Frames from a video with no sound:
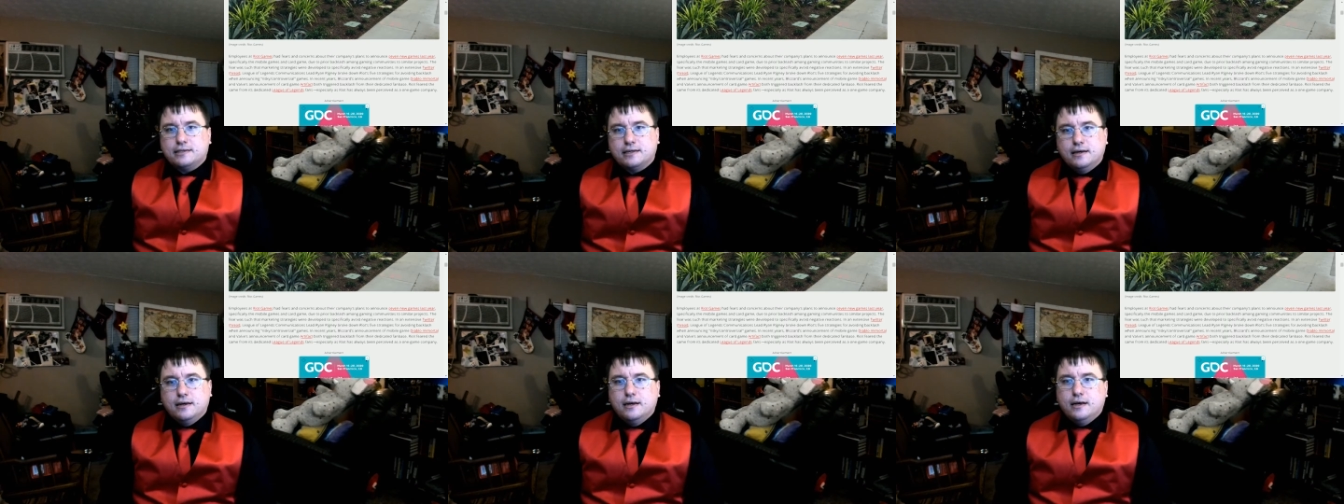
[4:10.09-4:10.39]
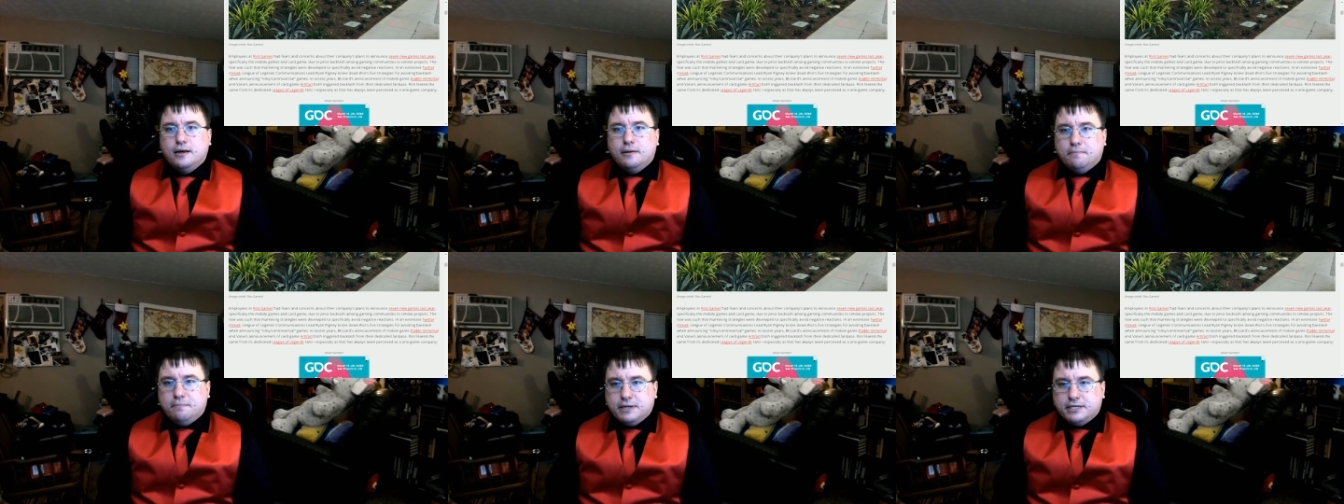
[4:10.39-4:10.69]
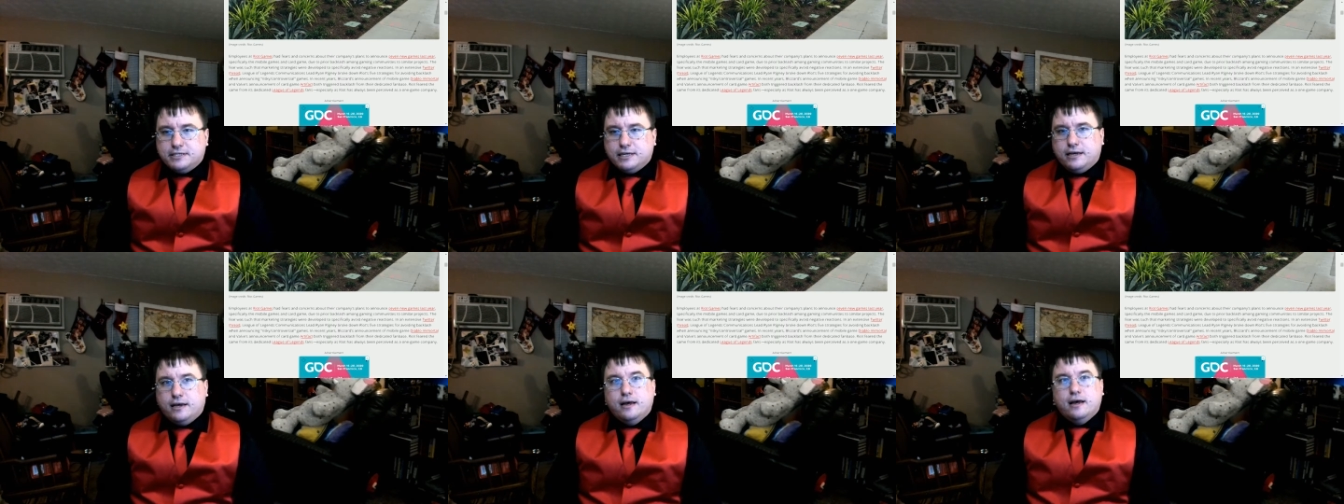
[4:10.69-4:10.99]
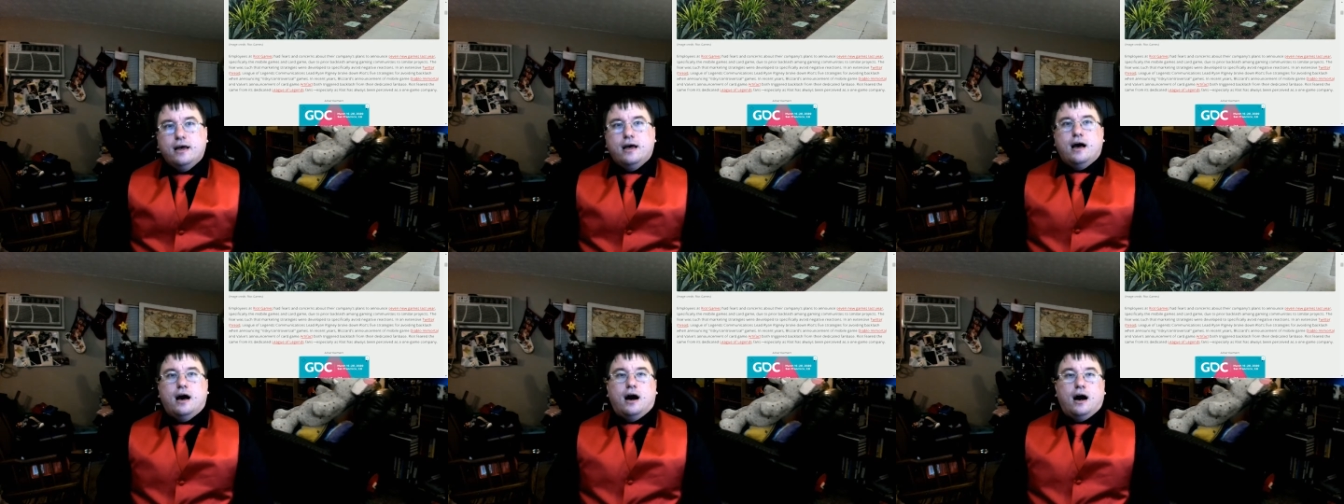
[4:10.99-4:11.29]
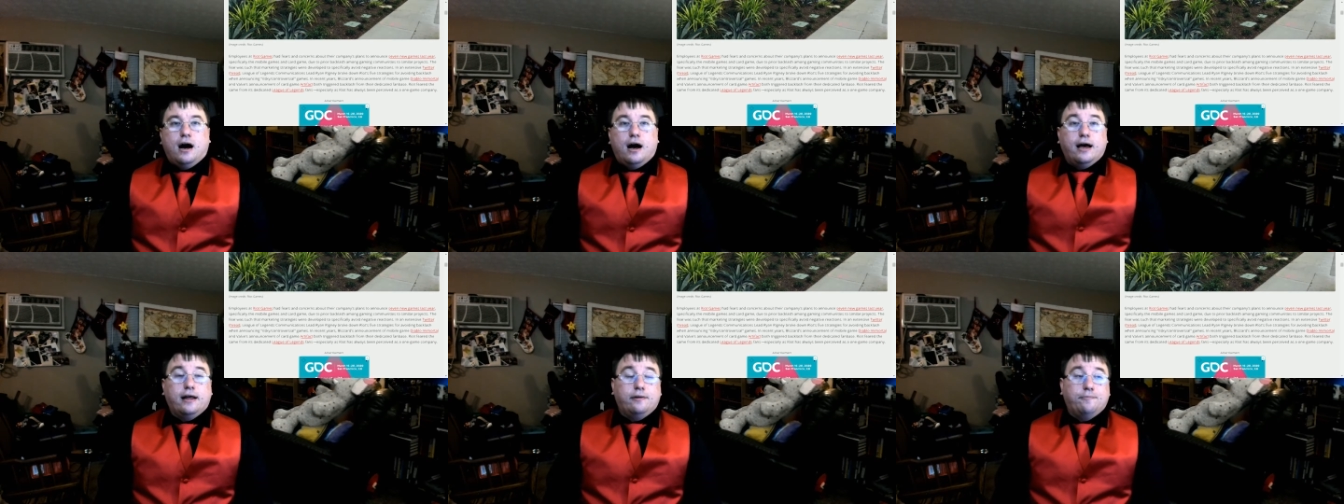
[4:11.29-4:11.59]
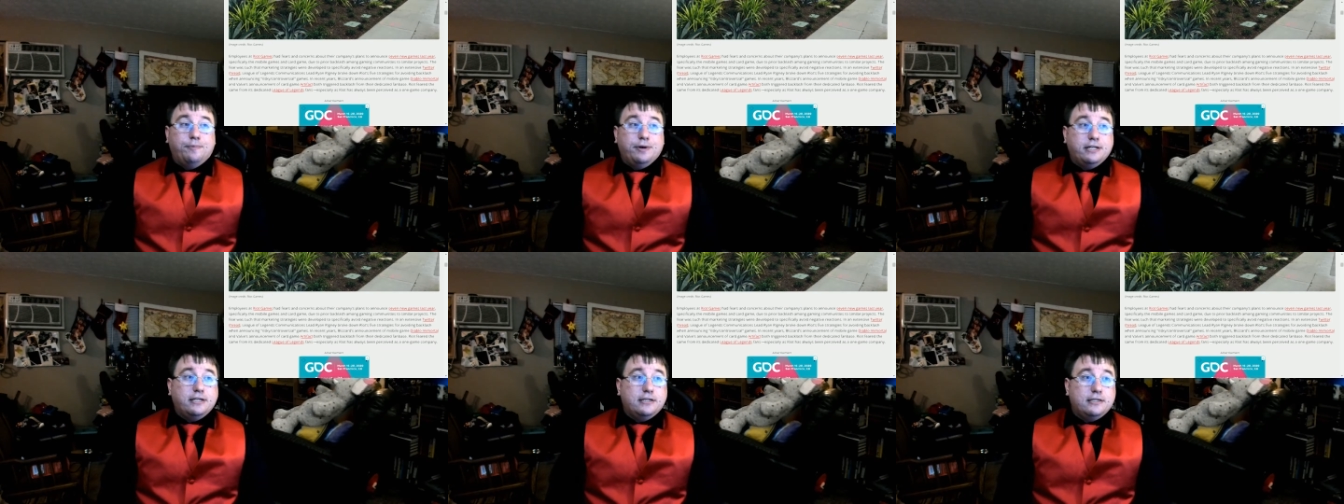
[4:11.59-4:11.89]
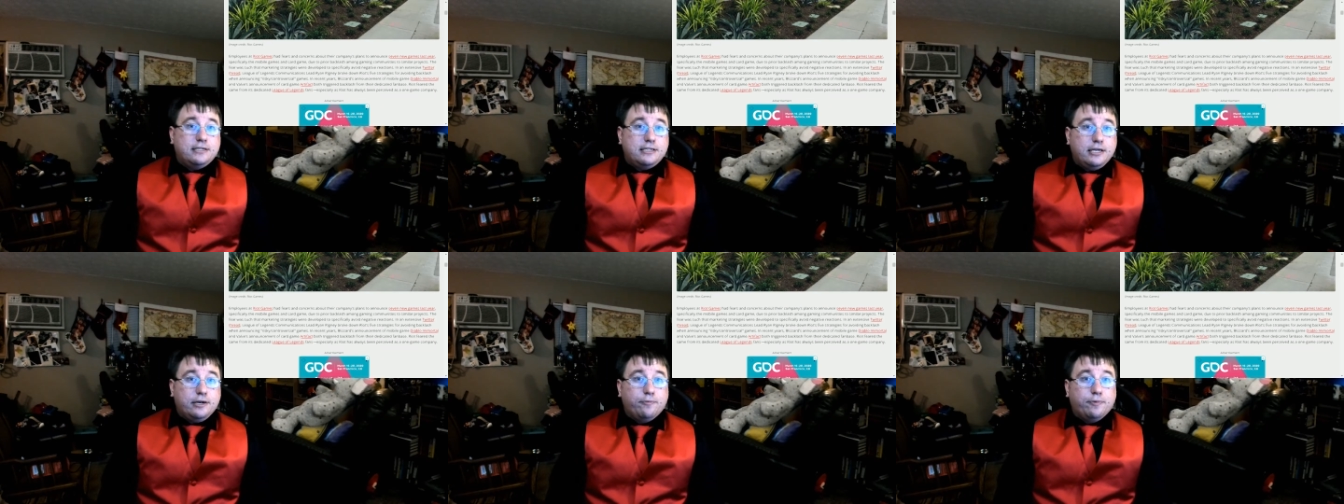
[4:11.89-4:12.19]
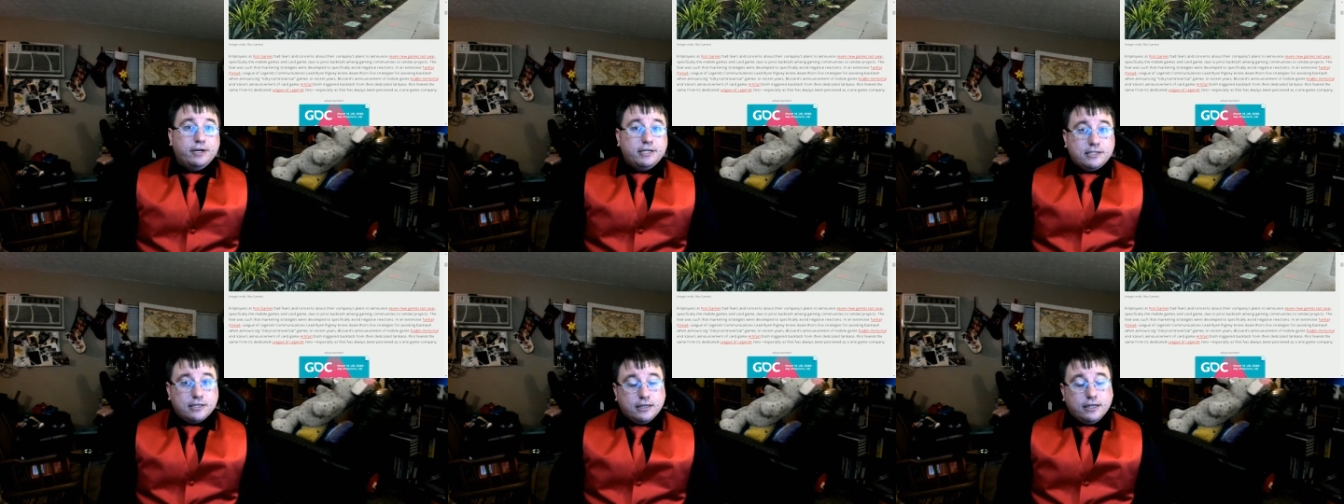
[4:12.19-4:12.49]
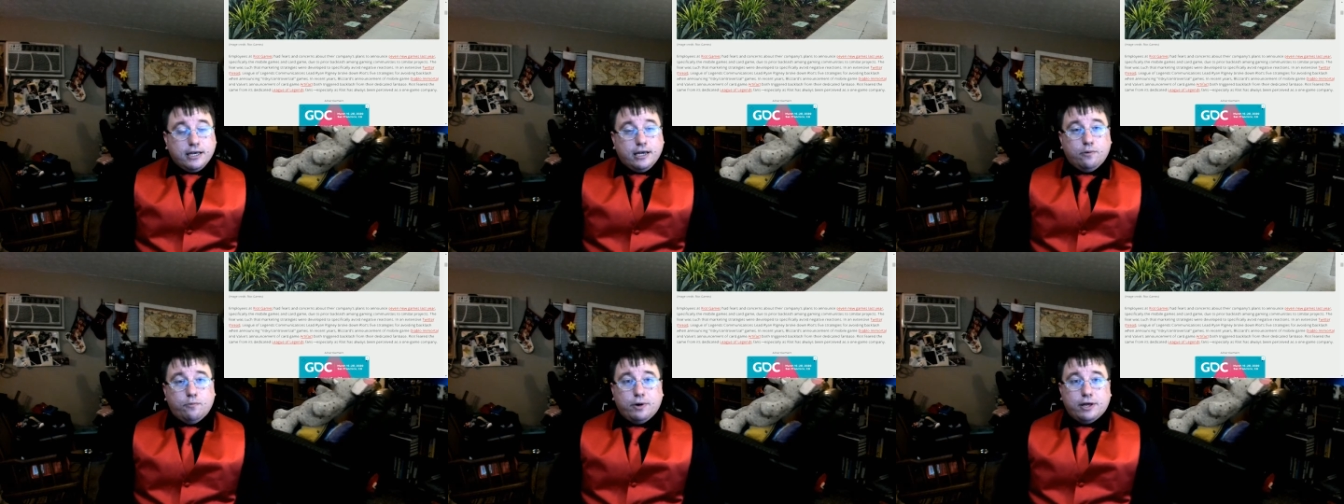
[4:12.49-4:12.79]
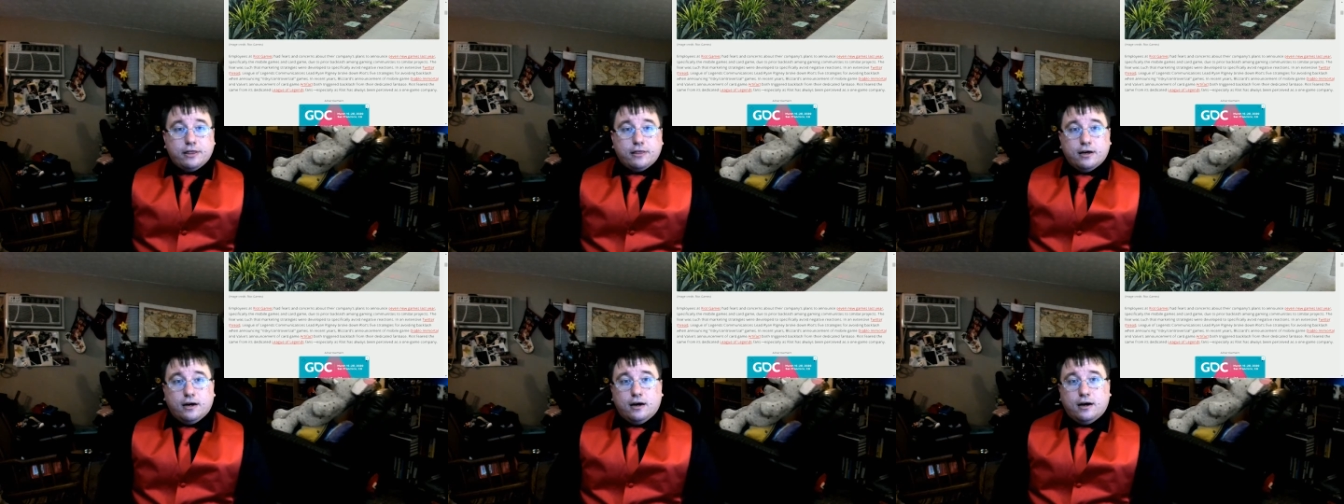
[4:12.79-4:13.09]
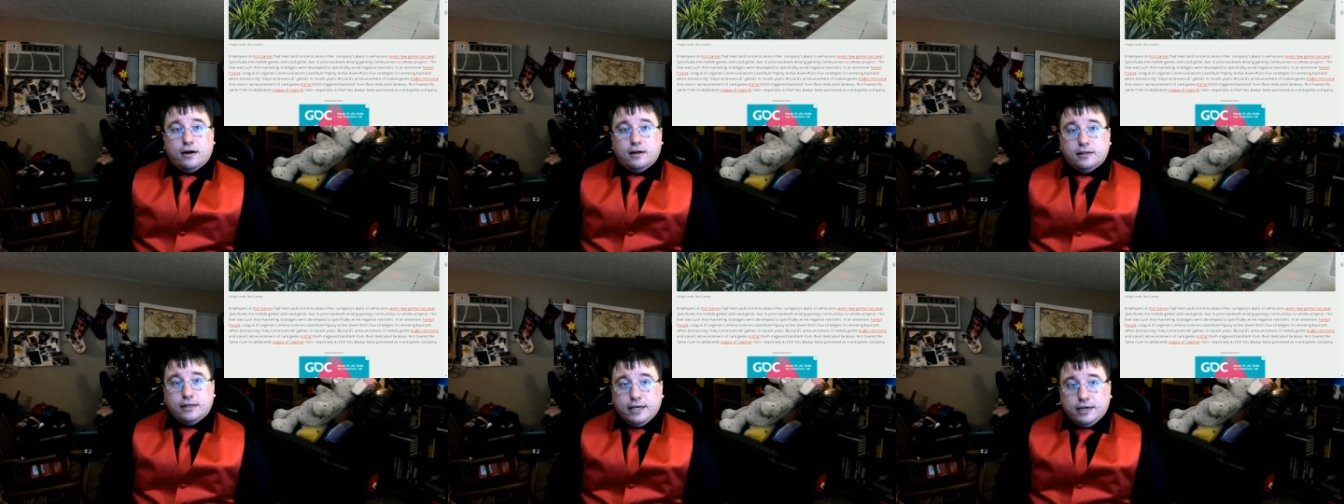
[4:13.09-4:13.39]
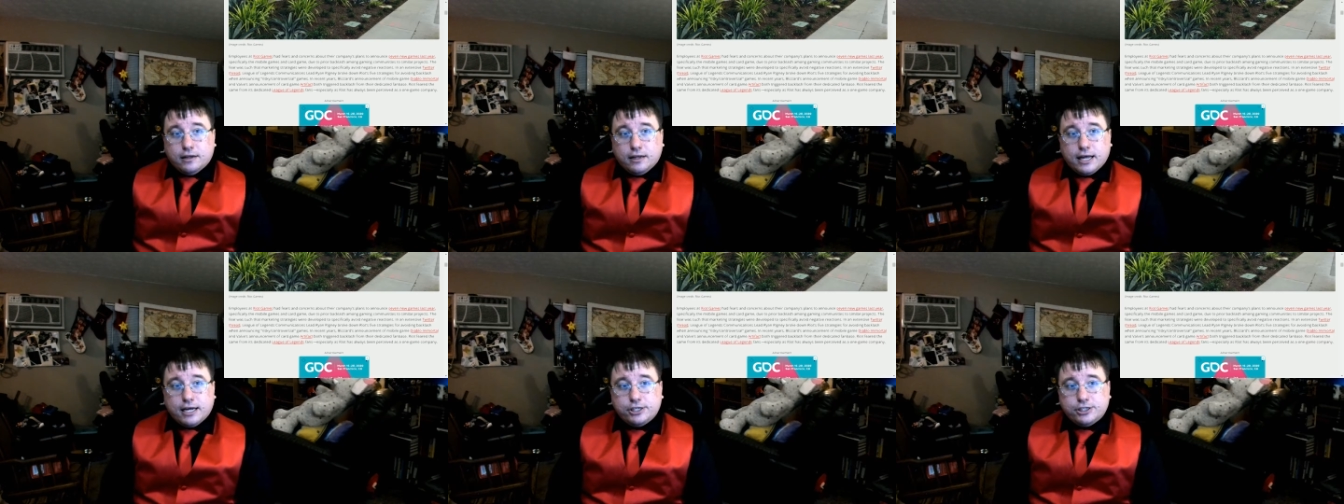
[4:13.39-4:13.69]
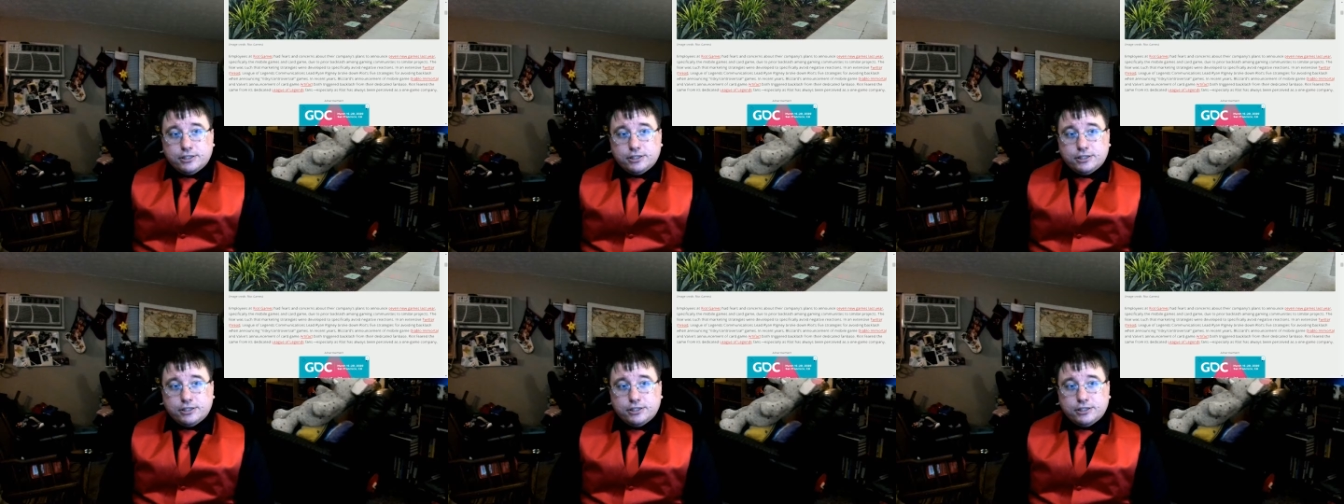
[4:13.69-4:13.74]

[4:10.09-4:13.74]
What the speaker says: Busy. And we did see recently with League of Legends,